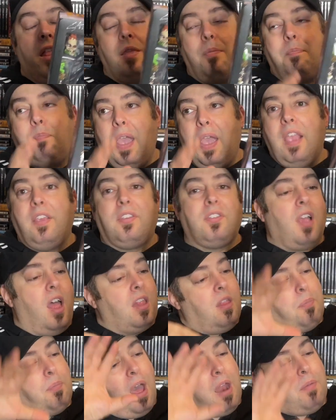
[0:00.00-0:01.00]
the base, on
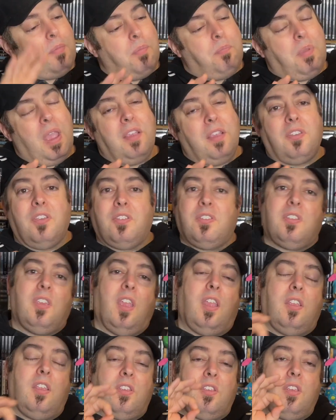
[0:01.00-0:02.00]
the bottom of the base, is,
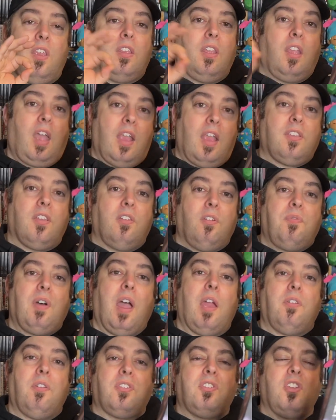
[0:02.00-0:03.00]
it's, it has an
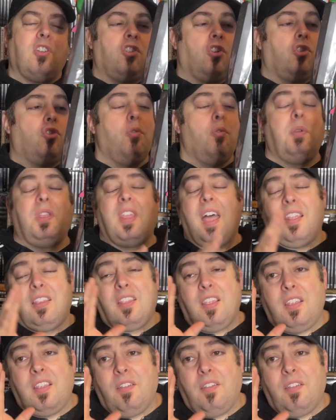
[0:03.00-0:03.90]
Elvira signature too, but that the